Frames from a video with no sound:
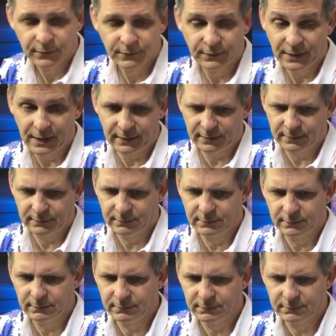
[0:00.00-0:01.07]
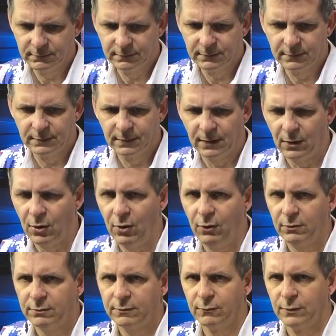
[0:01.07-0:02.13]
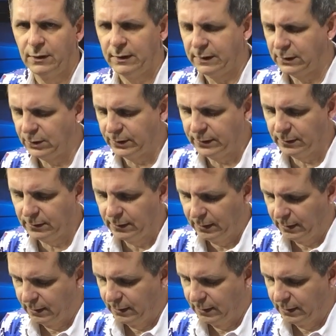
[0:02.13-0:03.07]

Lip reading: They're not all really clear.